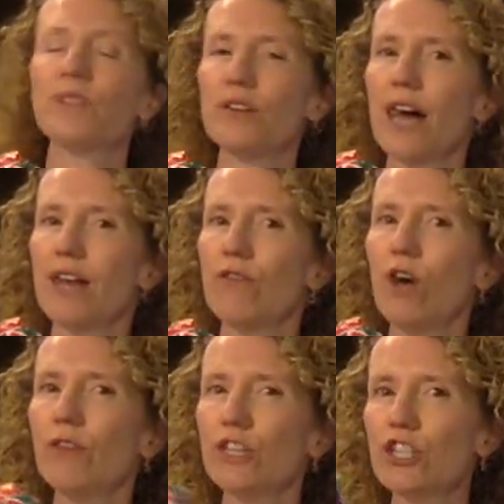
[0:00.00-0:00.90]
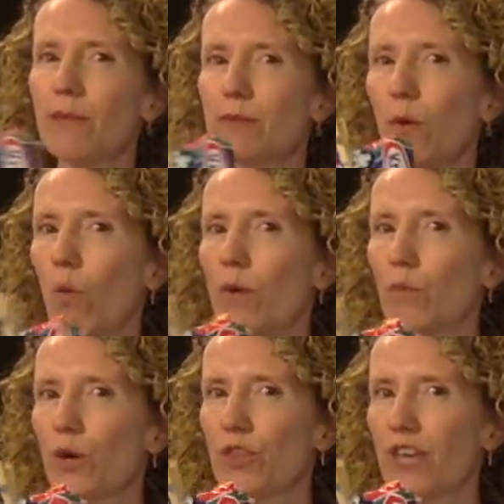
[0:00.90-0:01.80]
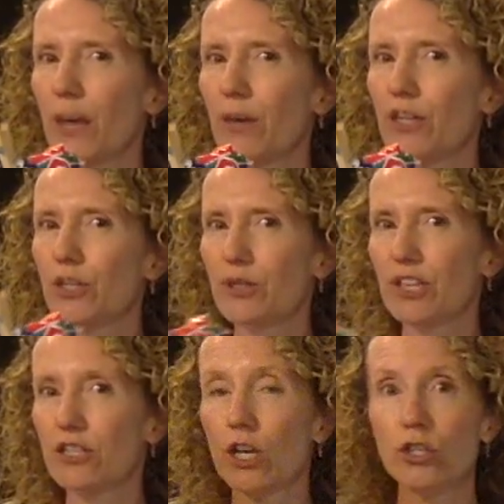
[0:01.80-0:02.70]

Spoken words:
Not involving shapes, but one more thing I want to do with these.